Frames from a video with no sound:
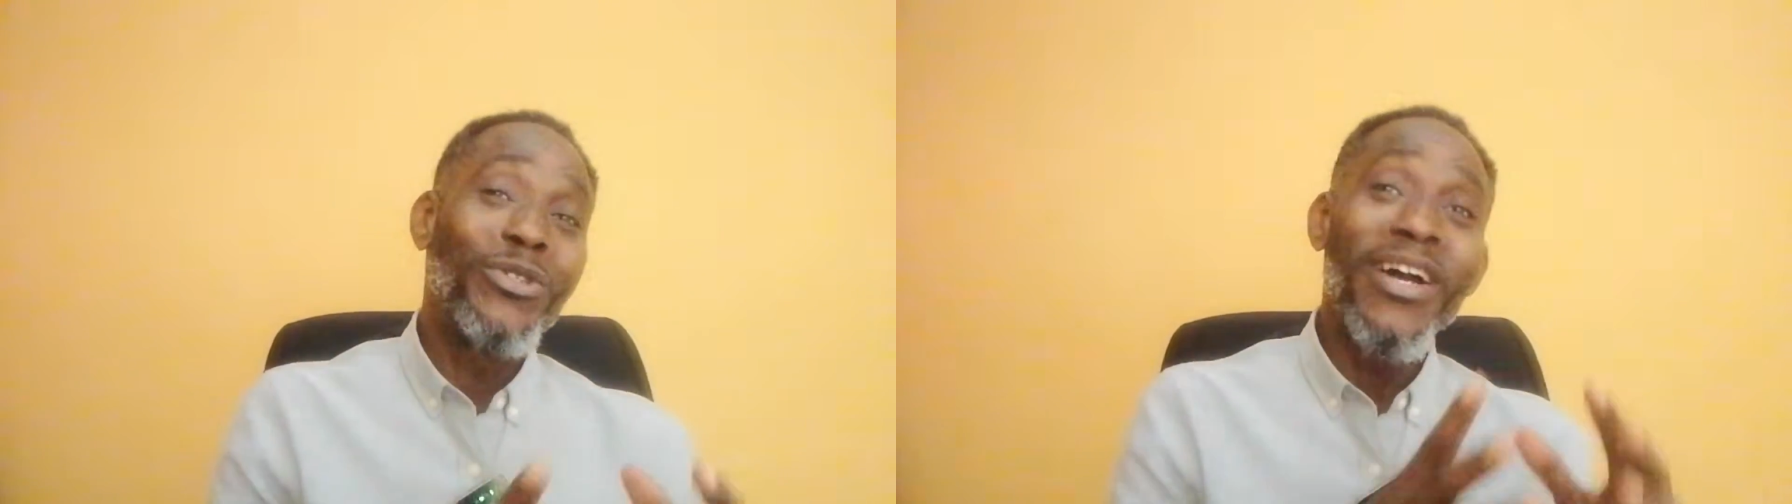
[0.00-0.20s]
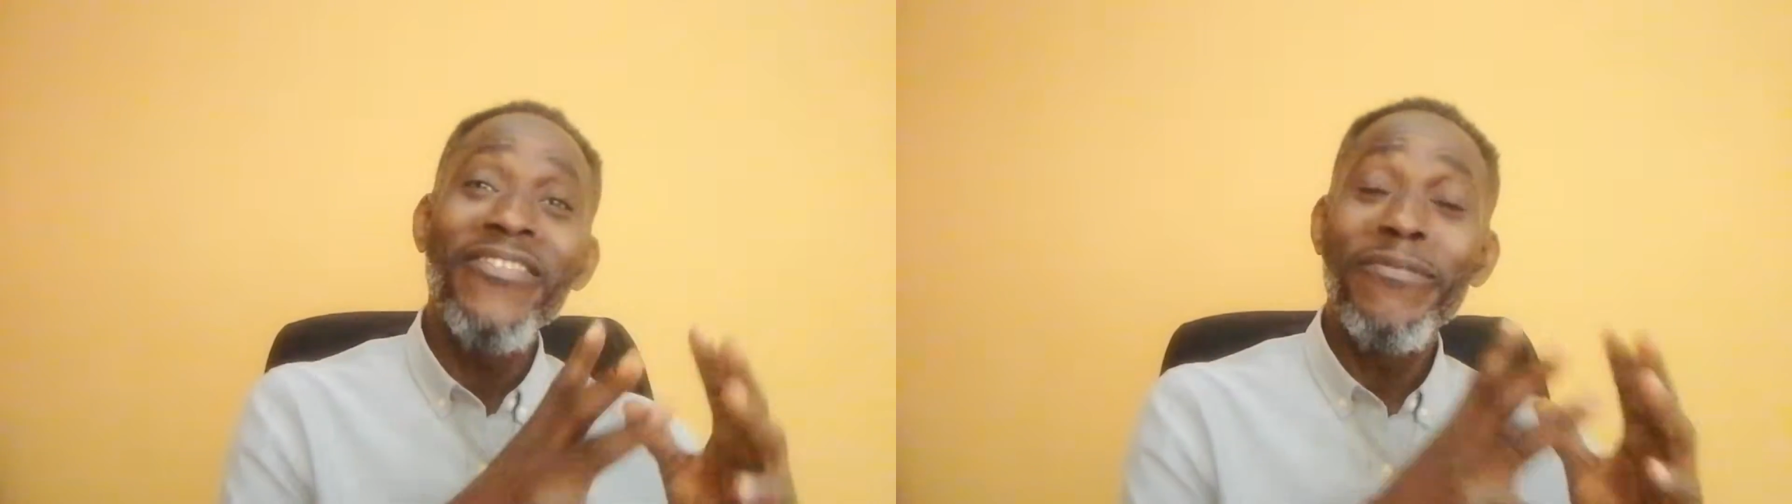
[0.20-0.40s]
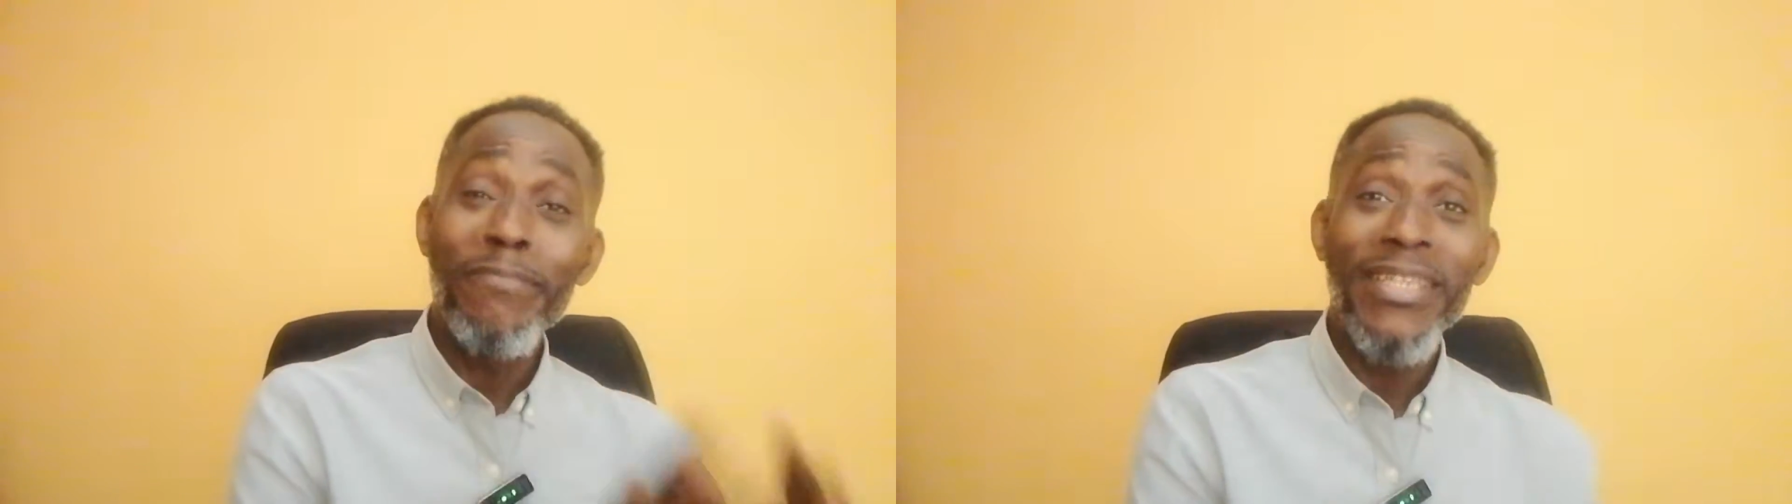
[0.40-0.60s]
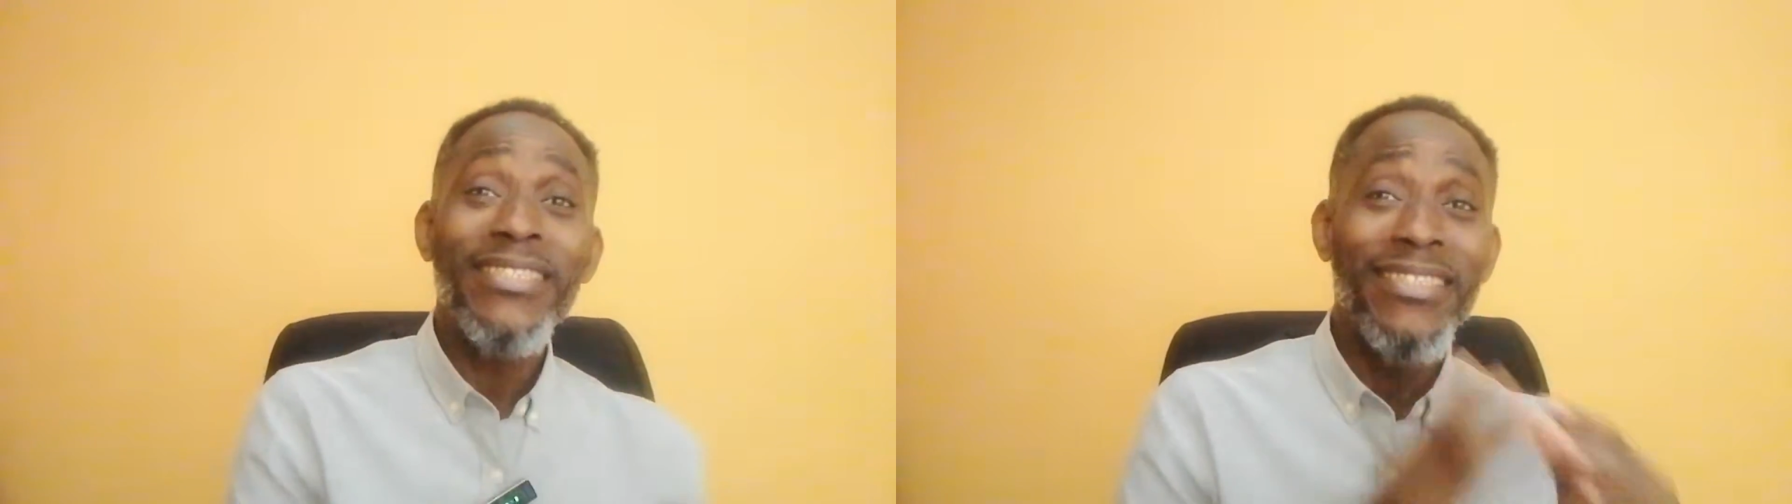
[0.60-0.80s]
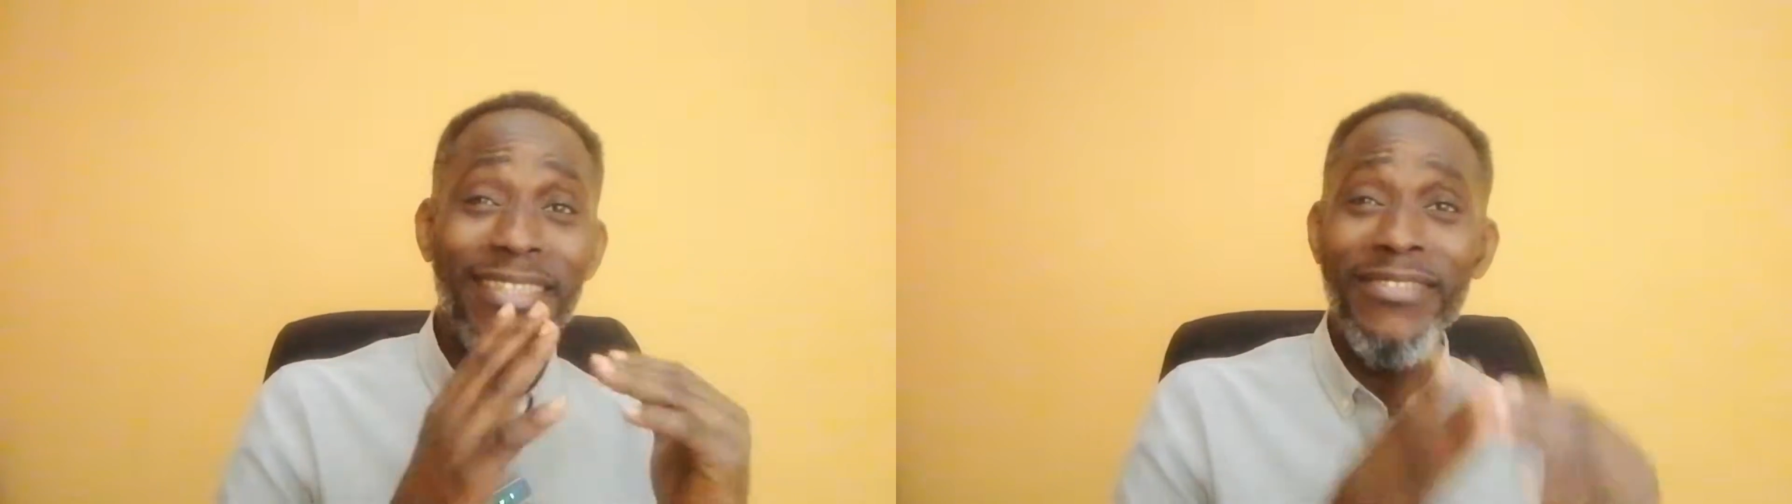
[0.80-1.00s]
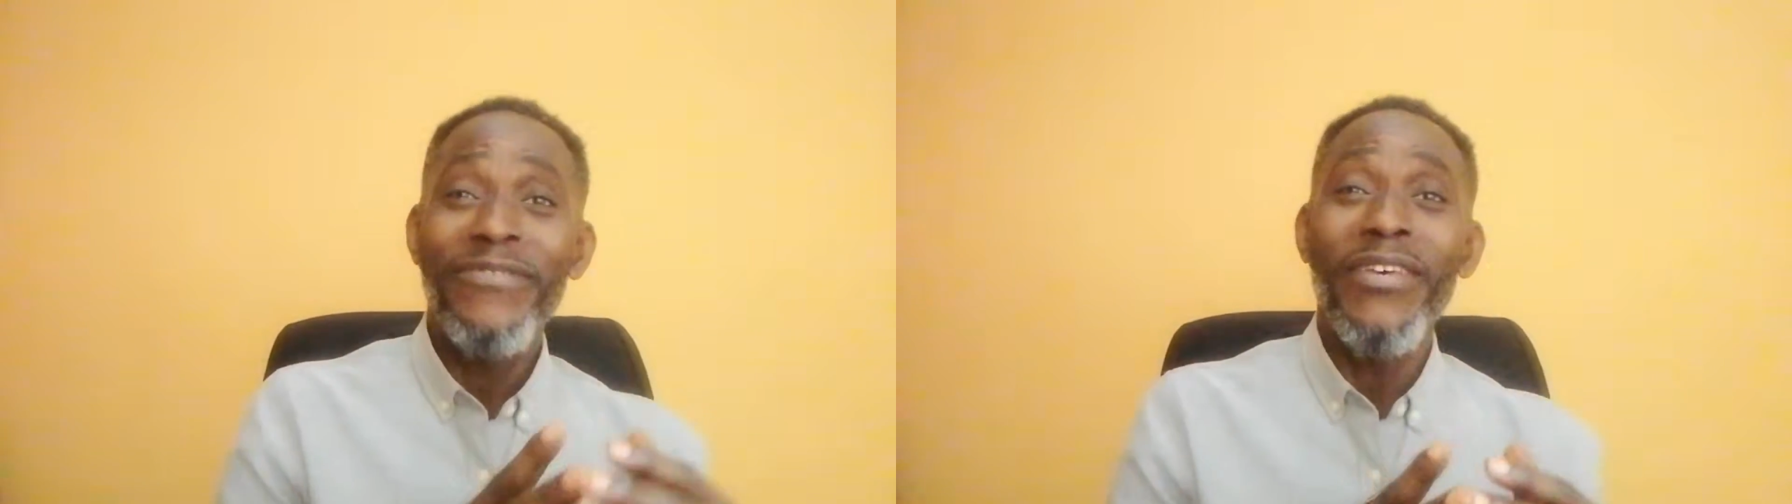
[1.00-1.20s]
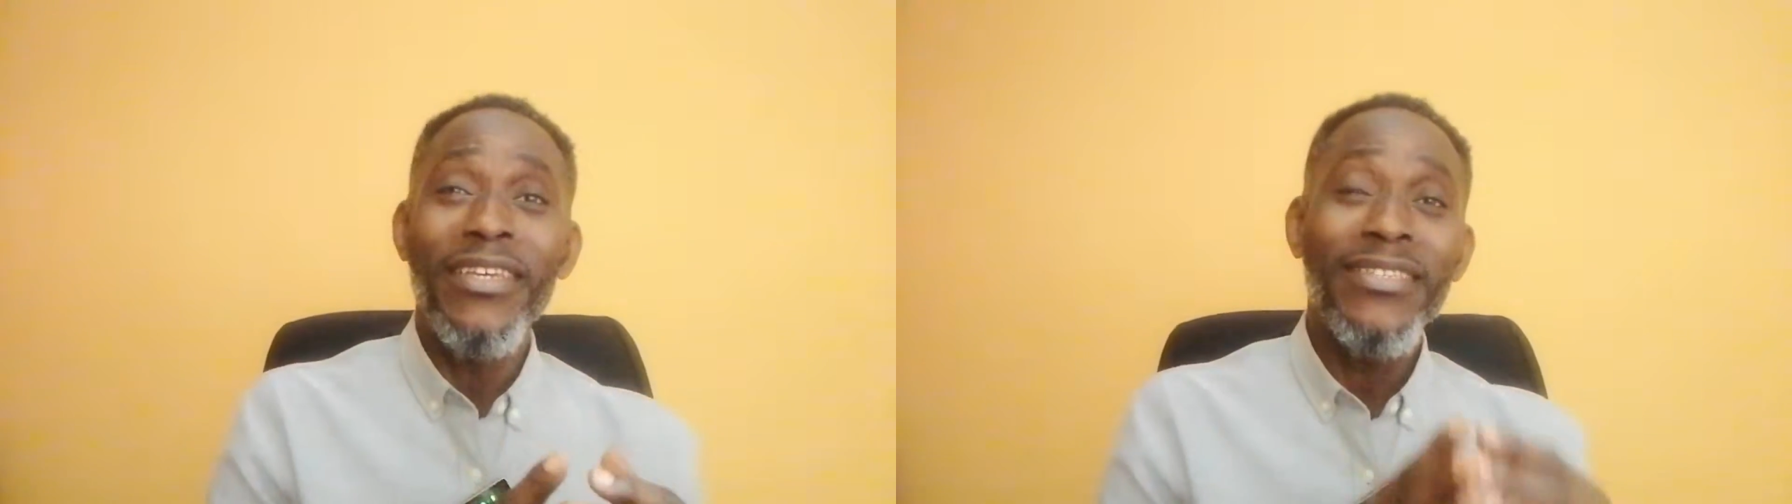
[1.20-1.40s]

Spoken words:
have missed this phase,